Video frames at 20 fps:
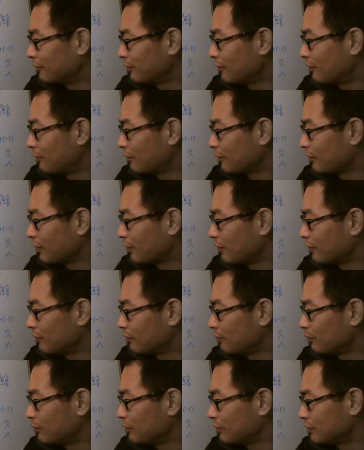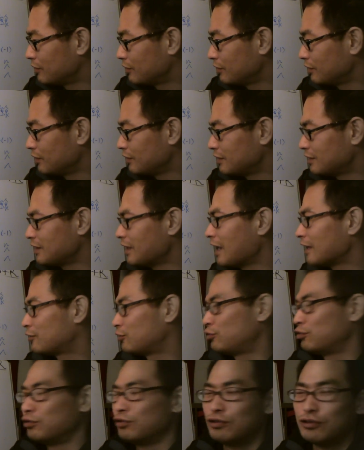Okay. It's not
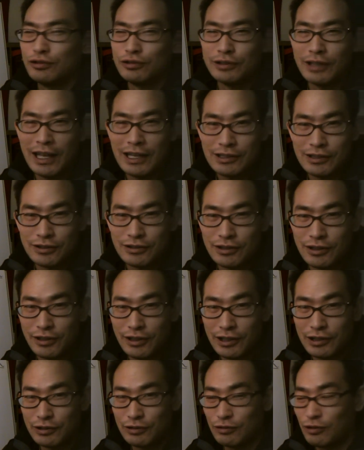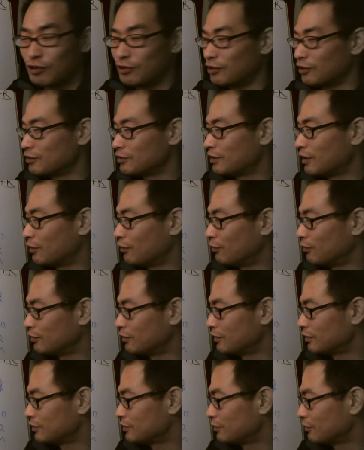too necessary you understand all
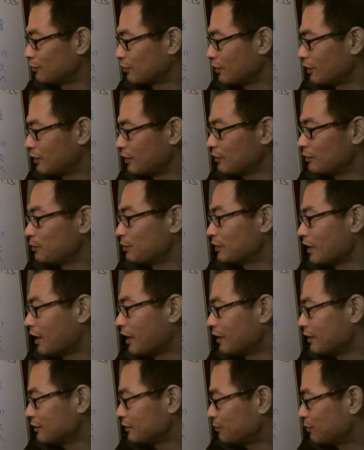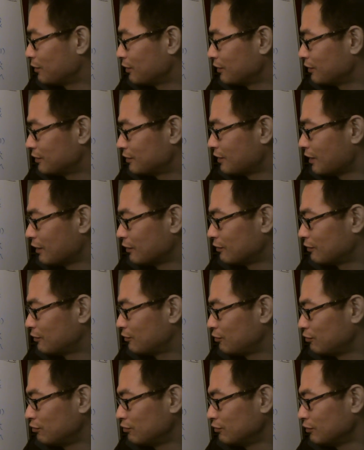this. Okay, it'd be nice, but it's not
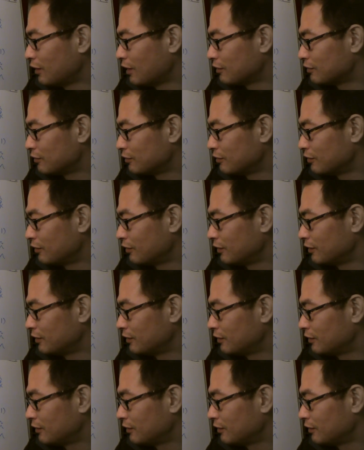too necessary.